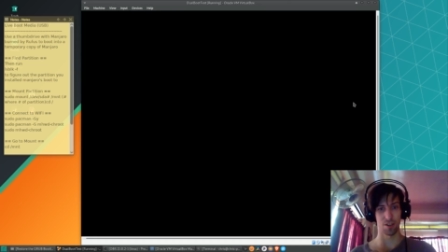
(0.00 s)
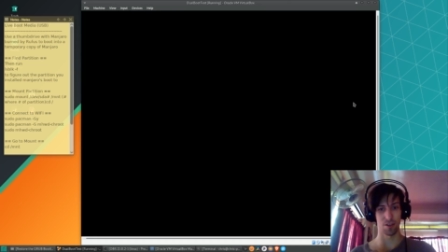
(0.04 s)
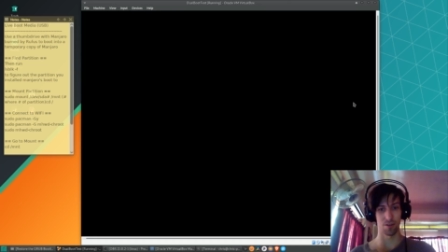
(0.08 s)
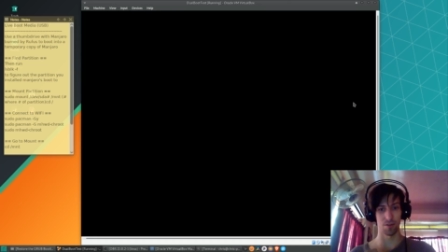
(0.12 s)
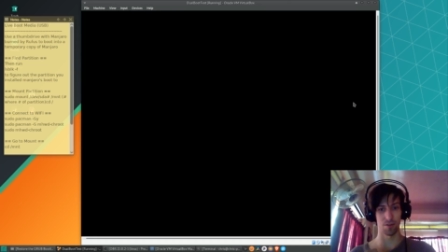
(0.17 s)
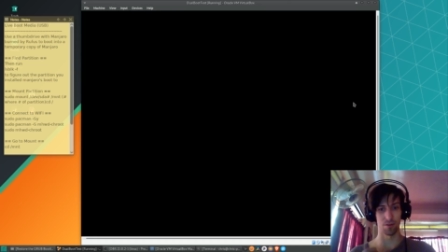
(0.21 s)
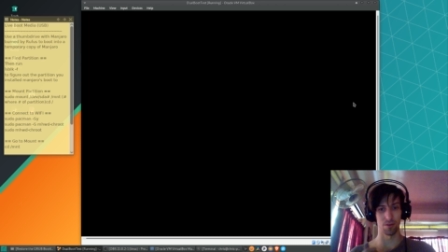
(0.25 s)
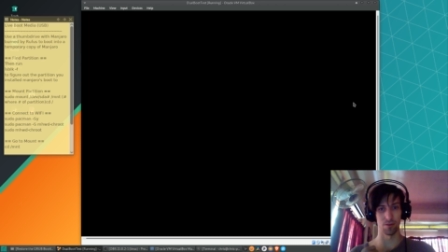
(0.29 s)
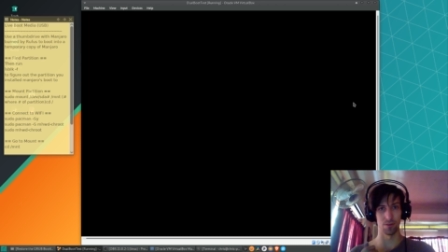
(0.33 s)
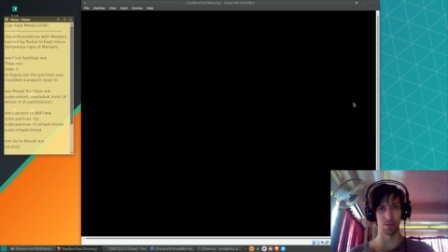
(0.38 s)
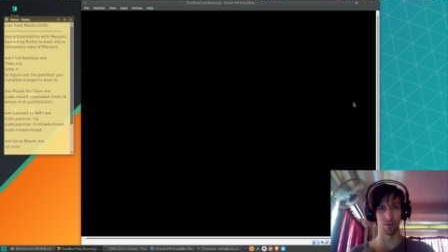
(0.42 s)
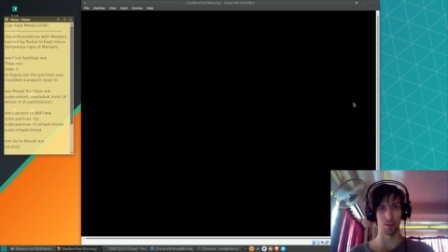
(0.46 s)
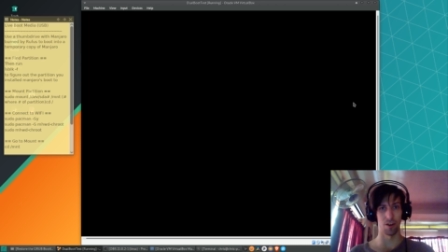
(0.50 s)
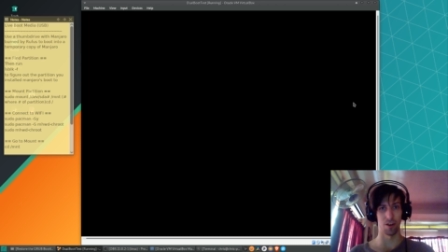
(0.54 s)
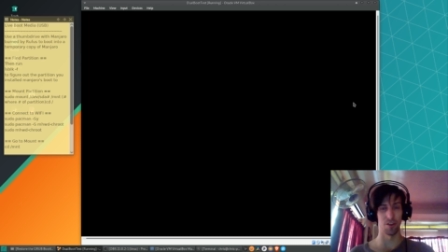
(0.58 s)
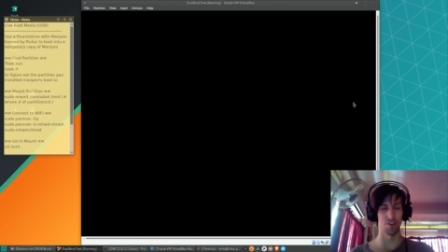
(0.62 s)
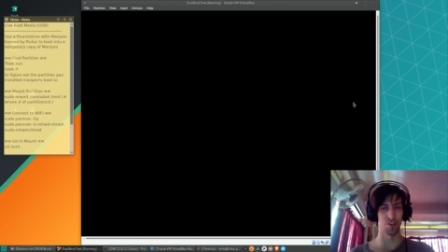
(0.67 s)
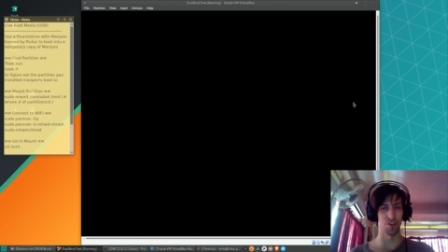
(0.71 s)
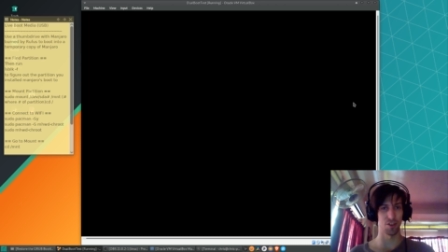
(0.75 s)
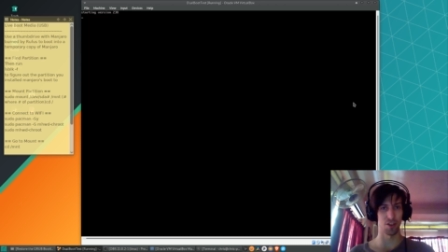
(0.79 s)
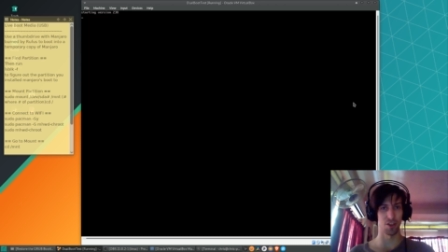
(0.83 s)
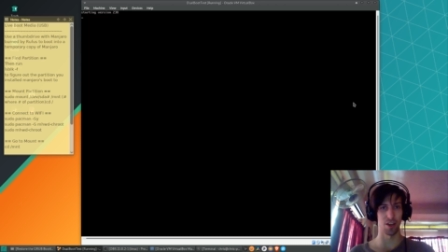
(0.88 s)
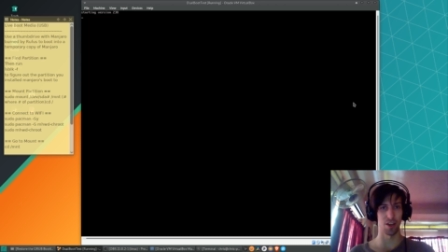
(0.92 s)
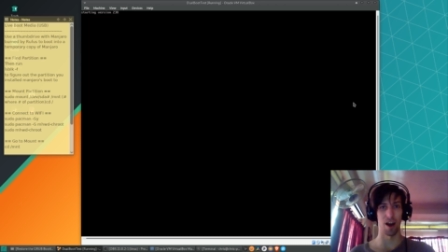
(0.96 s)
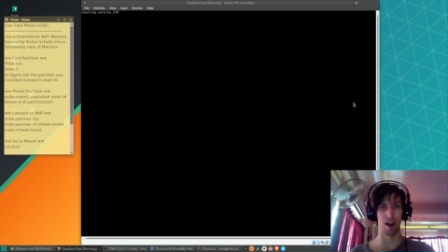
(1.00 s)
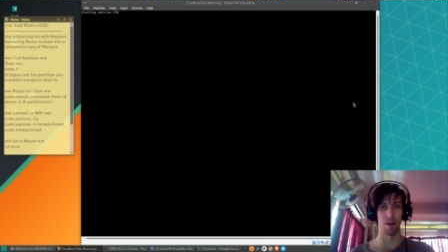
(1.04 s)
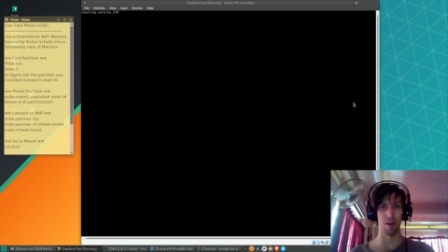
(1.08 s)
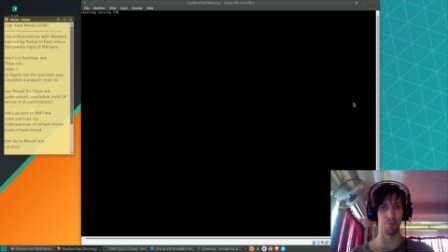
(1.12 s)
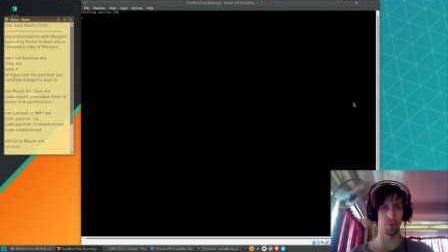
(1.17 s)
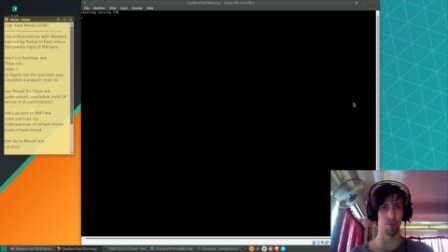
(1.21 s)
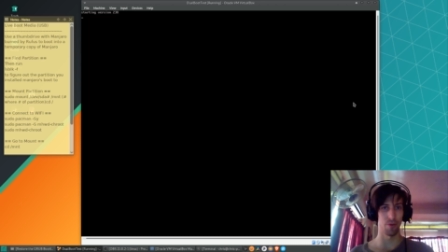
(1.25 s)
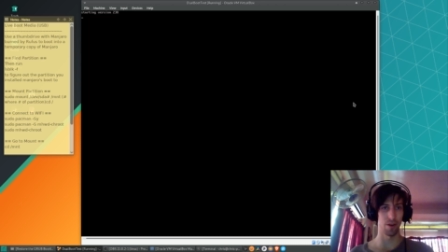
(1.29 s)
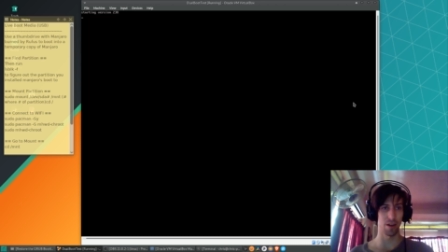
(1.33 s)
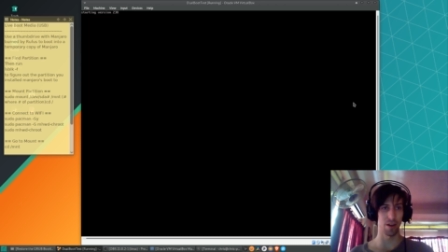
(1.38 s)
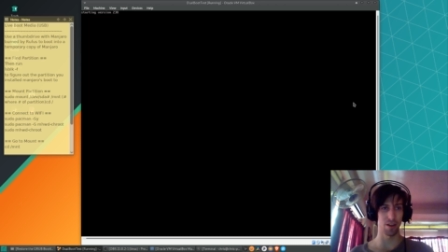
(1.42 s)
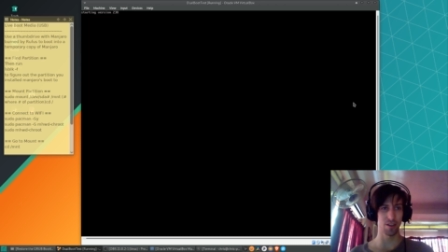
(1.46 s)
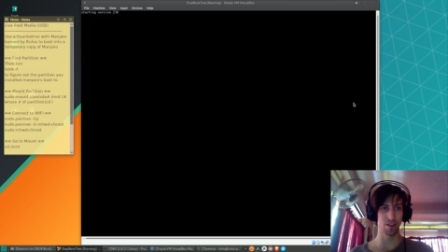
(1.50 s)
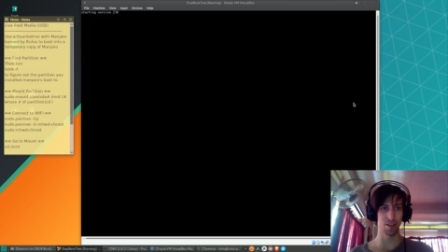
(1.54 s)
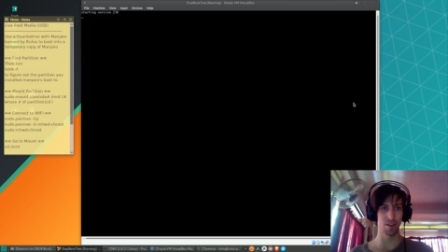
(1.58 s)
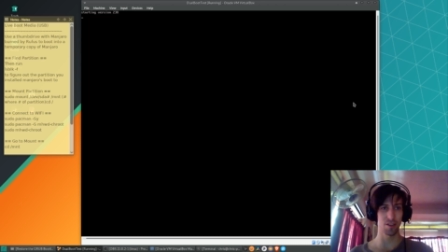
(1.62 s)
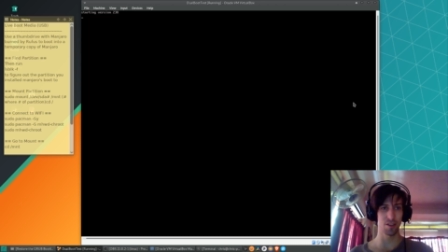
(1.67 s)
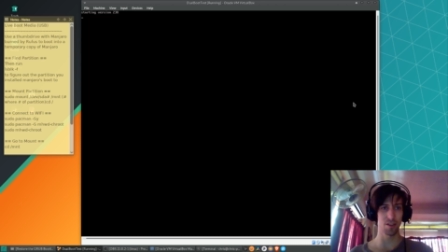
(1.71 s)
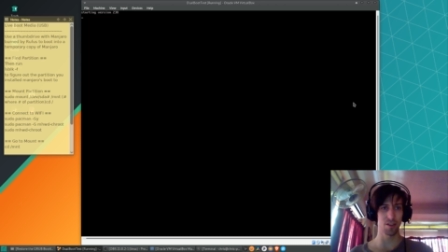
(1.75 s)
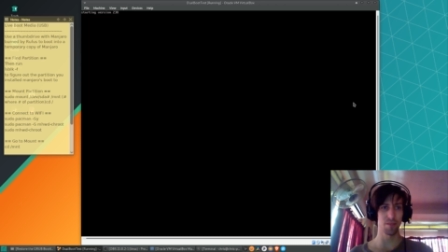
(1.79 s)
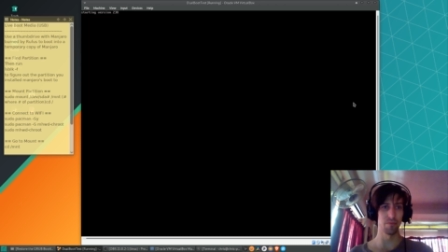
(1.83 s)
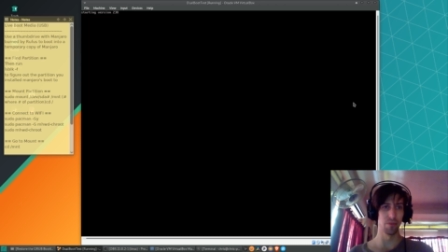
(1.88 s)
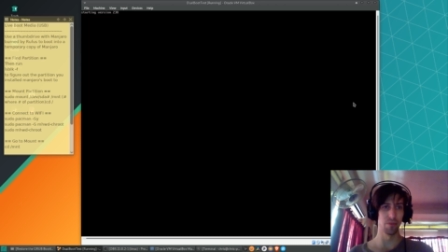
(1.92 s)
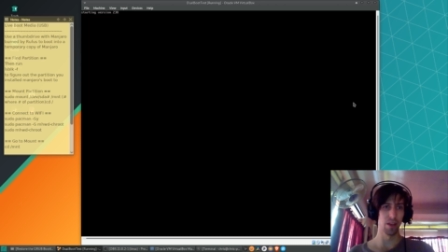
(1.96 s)
to launch the operating
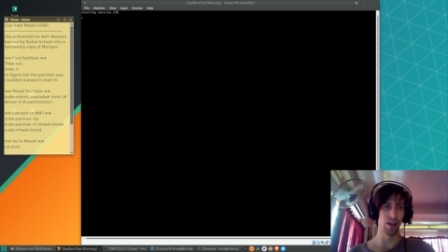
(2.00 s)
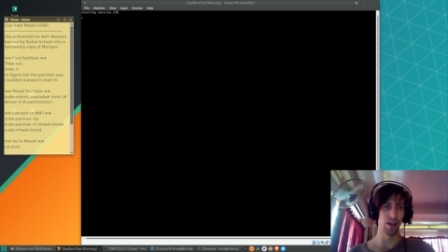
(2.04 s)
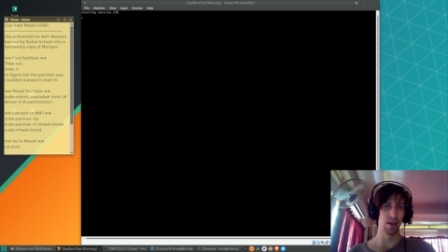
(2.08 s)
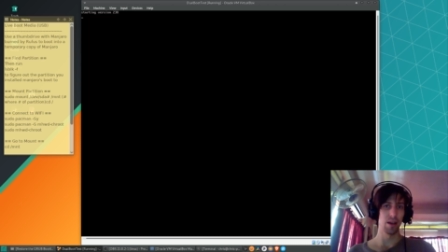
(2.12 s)
system.